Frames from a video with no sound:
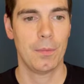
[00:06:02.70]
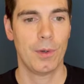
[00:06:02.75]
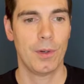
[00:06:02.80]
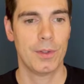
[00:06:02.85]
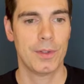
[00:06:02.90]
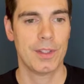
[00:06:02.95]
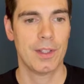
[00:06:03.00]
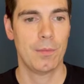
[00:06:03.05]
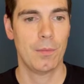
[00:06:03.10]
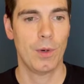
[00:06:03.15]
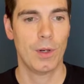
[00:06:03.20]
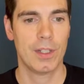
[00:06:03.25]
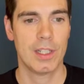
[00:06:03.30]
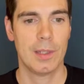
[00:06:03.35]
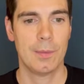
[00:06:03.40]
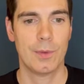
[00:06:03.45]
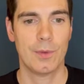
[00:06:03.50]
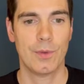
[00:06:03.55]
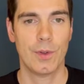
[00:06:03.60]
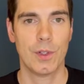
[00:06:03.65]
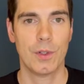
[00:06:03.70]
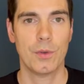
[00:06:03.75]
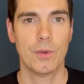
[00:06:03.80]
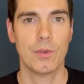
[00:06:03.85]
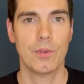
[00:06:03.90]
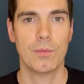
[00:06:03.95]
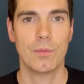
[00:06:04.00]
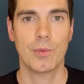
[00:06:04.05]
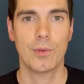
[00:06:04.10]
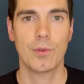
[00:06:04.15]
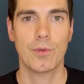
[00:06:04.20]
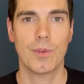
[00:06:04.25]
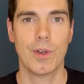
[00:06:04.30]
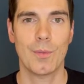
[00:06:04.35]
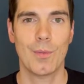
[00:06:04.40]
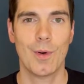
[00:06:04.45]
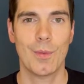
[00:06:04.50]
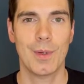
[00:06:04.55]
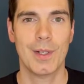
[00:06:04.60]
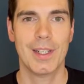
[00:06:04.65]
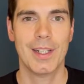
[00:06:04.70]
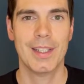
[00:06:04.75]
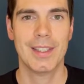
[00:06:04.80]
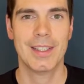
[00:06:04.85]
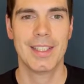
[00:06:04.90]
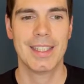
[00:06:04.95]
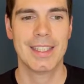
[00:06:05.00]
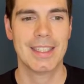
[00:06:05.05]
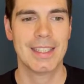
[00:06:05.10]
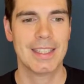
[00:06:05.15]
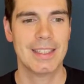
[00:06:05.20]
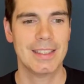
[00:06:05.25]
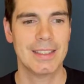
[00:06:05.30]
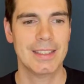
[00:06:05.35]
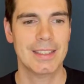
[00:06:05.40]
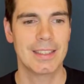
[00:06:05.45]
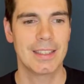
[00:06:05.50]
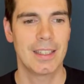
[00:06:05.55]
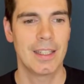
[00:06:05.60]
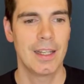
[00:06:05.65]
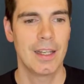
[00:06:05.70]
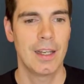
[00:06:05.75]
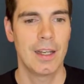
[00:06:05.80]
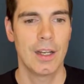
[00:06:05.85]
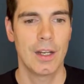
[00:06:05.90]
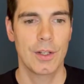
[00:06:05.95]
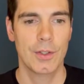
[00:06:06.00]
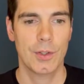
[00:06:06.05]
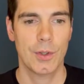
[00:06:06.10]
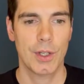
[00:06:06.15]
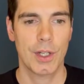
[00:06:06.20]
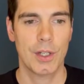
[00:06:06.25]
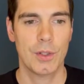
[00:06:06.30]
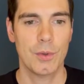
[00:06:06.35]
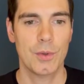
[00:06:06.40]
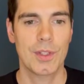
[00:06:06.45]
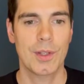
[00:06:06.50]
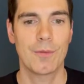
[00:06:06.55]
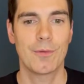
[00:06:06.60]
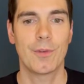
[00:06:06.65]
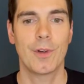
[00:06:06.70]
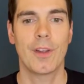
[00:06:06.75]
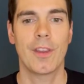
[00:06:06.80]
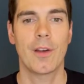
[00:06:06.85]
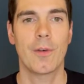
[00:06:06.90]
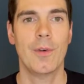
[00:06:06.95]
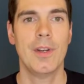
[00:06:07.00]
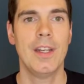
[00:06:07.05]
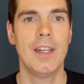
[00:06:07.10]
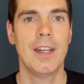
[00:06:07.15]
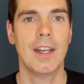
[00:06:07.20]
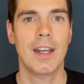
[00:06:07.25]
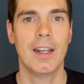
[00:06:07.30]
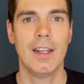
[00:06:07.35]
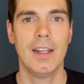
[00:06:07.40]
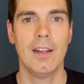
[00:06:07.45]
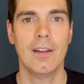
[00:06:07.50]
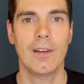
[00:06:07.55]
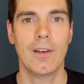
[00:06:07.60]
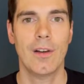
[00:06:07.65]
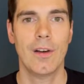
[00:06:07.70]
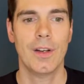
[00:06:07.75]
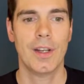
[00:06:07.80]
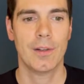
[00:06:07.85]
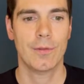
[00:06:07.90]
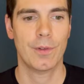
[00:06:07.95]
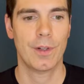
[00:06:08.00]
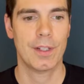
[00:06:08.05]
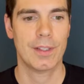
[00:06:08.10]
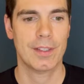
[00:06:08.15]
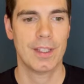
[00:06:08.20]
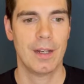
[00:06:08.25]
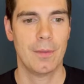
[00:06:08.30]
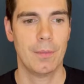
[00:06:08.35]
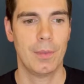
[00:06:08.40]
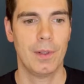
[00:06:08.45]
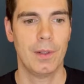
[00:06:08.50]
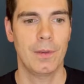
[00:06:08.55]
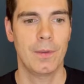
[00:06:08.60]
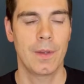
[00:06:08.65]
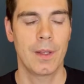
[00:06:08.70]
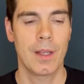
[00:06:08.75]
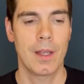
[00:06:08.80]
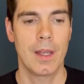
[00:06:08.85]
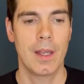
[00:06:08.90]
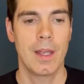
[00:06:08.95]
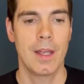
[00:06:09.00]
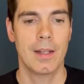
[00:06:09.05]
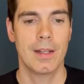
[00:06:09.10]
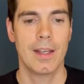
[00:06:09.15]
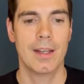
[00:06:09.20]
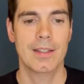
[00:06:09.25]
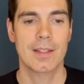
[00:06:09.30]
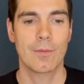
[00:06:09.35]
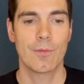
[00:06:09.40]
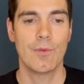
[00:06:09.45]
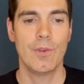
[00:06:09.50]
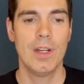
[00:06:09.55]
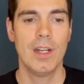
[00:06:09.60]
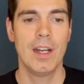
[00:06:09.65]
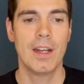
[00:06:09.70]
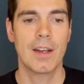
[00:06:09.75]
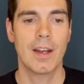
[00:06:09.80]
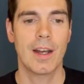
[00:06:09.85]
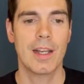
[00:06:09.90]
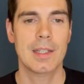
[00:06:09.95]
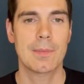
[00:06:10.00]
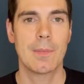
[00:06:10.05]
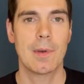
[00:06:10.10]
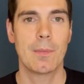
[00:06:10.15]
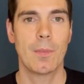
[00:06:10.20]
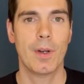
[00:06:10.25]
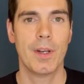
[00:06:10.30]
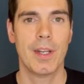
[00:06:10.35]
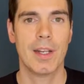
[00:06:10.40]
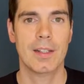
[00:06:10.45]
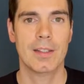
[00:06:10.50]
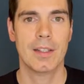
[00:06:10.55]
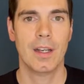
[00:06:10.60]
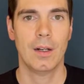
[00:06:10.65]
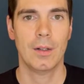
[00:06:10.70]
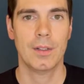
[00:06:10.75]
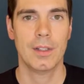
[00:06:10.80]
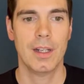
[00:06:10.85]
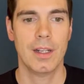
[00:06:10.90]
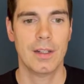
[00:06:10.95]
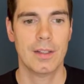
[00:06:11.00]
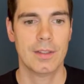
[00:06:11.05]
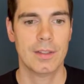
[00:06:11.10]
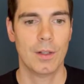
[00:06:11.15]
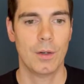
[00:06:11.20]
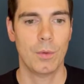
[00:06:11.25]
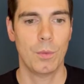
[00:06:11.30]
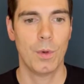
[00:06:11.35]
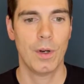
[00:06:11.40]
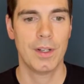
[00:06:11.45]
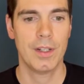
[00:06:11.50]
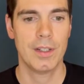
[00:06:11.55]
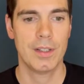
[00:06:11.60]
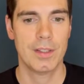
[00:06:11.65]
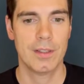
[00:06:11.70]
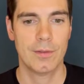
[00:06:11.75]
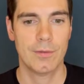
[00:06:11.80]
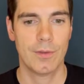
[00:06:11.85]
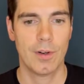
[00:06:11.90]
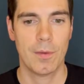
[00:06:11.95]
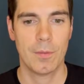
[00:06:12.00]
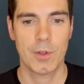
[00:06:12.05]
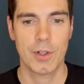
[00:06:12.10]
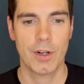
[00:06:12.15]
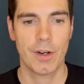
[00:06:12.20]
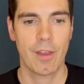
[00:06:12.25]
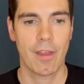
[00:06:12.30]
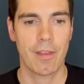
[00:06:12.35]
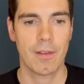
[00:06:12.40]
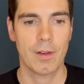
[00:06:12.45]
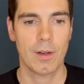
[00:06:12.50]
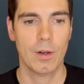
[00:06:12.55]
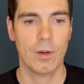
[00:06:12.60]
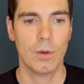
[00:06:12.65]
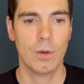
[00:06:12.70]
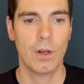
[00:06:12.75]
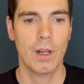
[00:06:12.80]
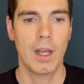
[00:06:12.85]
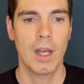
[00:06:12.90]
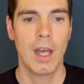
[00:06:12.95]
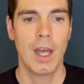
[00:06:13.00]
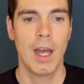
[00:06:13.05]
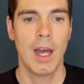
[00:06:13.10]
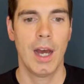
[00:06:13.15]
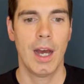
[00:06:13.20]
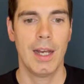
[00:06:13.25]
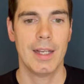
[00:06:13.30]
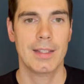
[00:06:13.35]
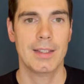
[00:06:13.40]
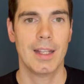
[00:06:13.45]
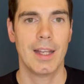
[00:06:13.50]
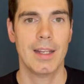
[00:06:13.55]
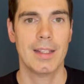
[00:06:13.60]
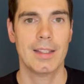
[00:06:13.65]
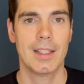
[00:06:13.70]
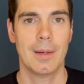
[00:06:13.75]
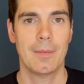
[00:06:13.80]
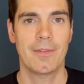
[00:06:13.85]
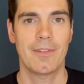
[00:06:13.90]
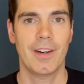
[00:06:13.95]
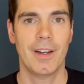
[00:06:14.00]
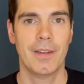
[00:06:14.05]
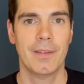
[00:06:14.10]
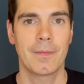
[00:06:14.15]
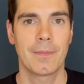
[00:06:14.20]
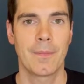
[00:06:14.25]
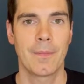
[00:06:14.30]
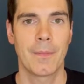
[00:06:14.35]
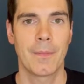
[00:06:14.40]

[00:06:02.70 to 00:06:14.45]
brought some more tips for you to improve your mobile testing skills. So you can do some further reading and learning, for example. There's some really nice mnemonics out there. So one is from Jonathan Cole, I Sliced Up Fun.